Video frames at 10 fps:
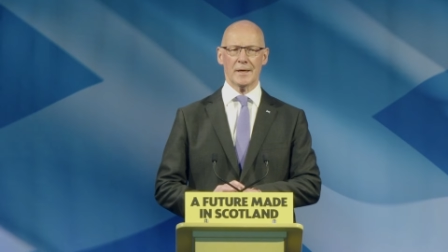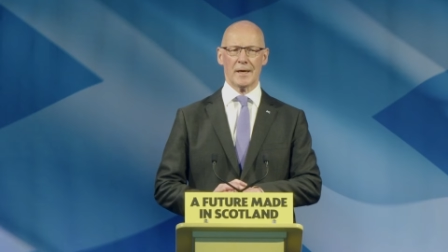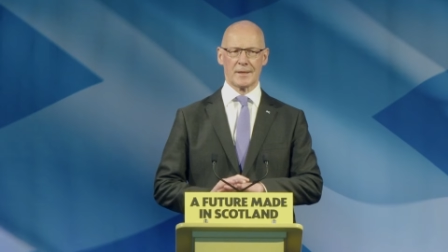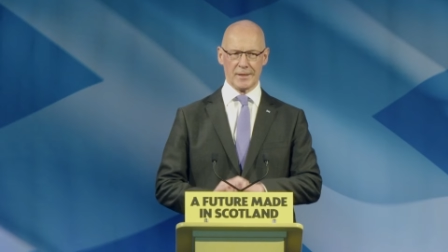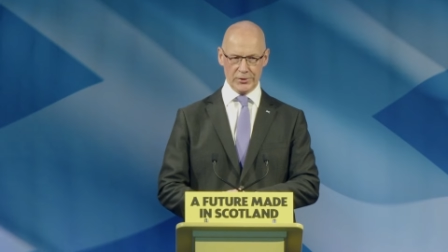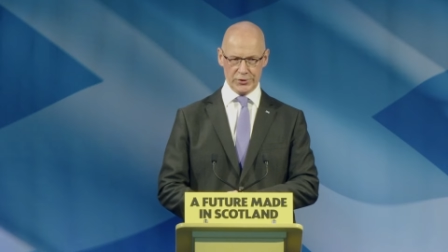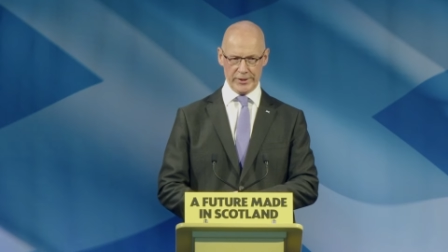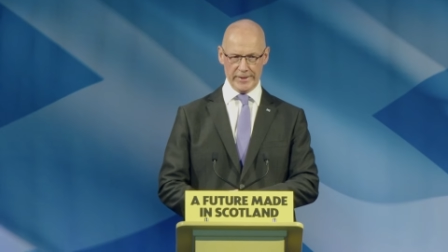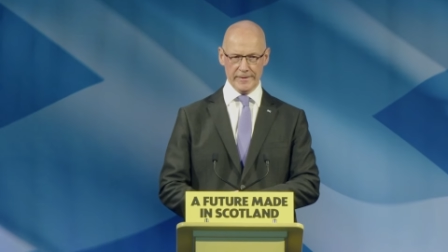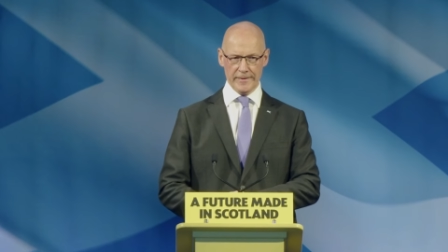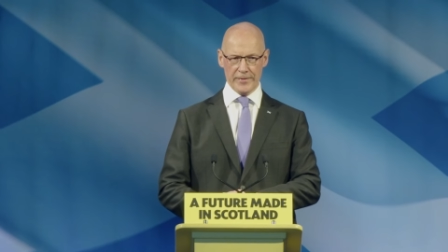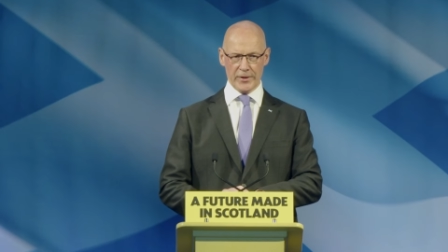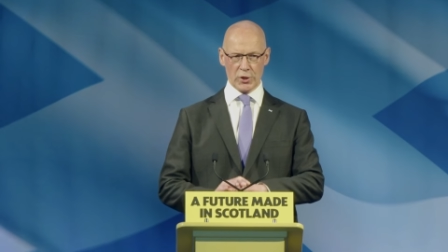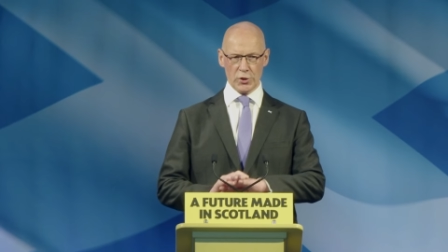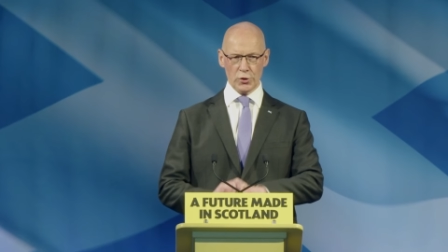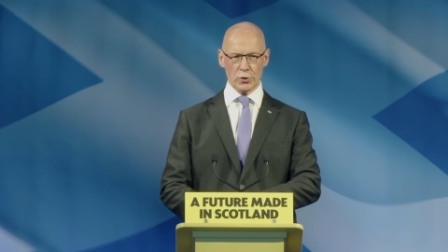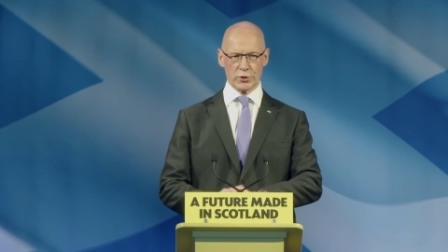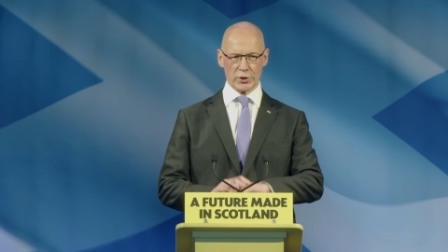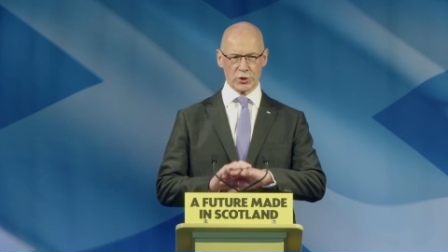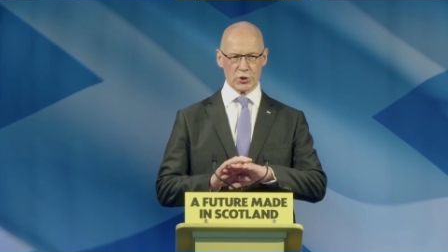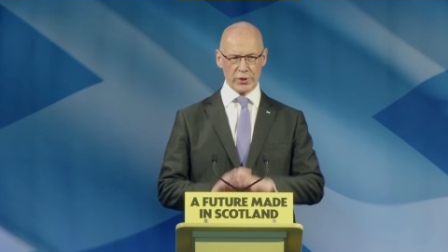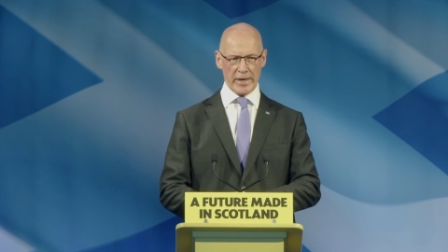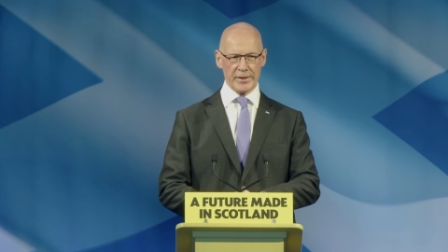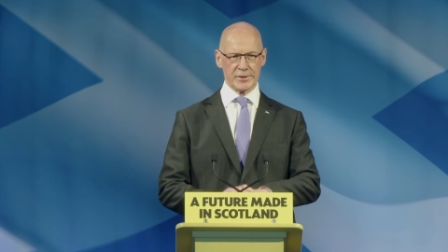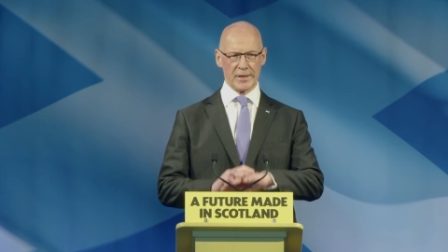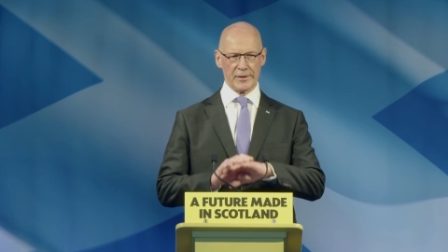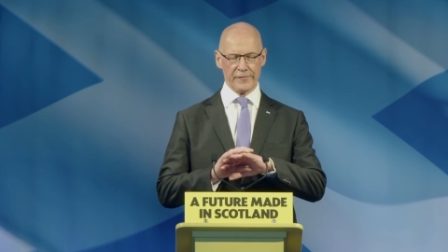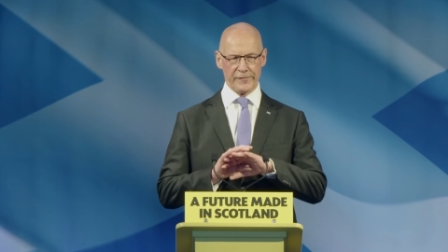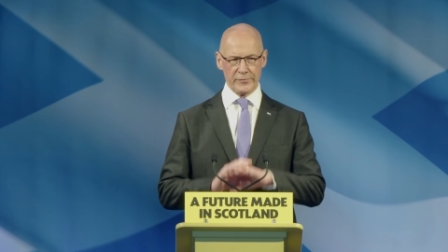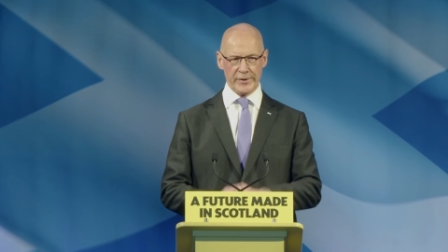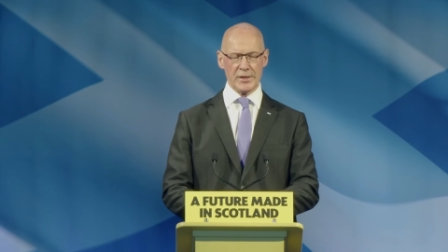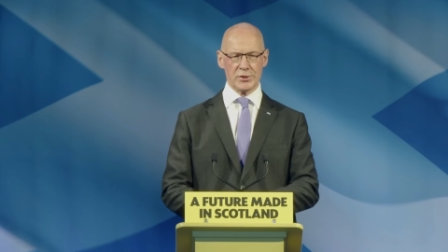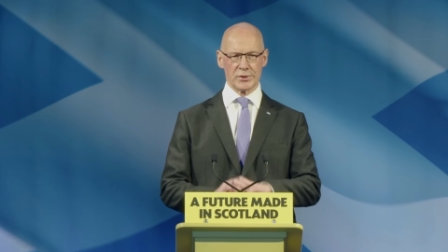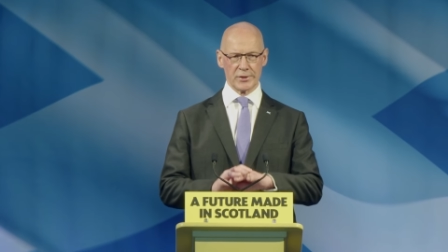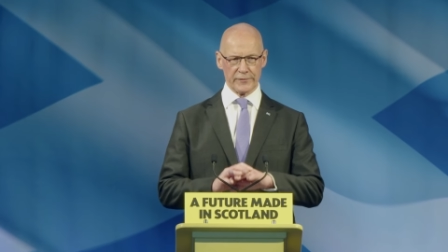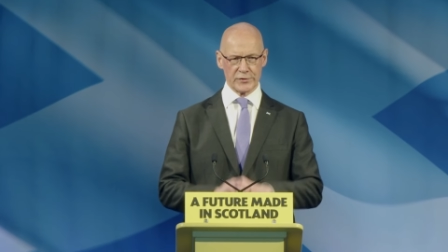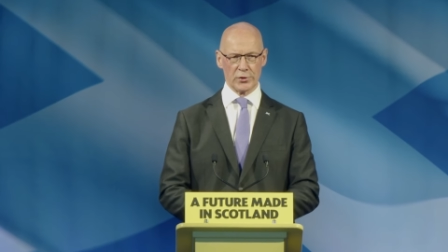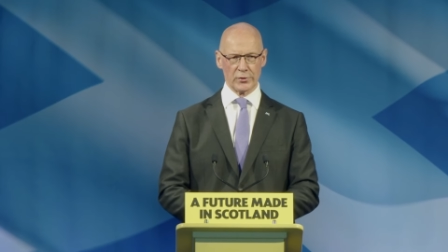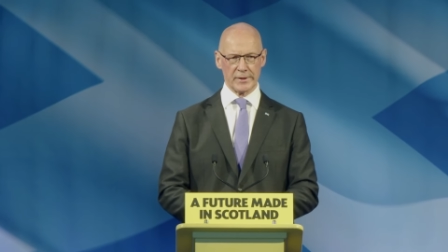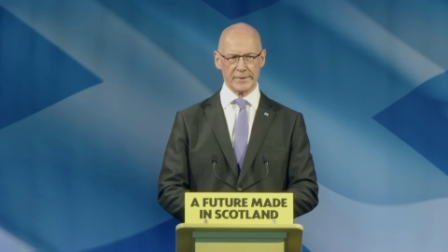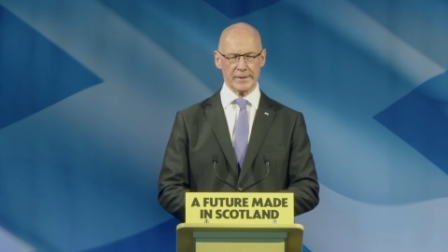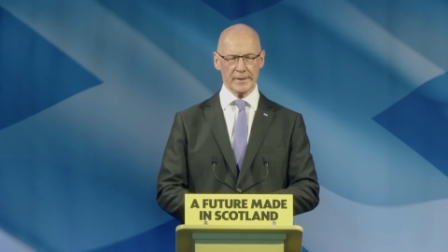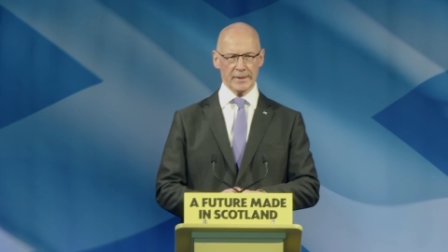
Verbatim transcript: a country that can use the strengths and the foundations of Scotland